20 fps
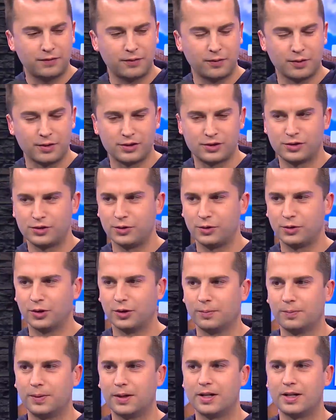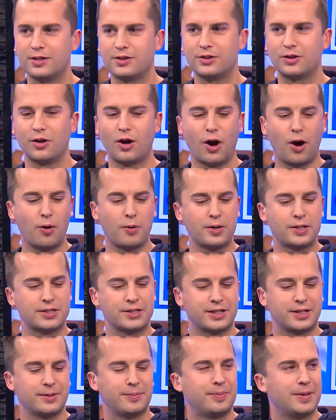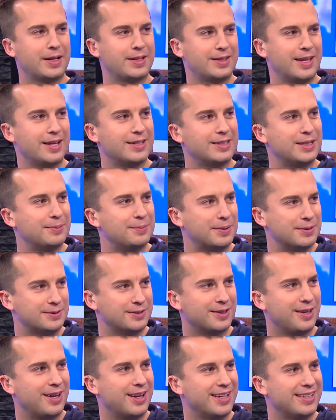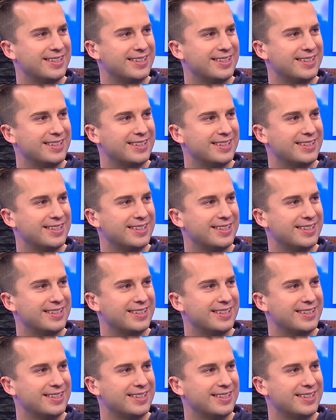for a shooter because you're always going to pick that deepest line.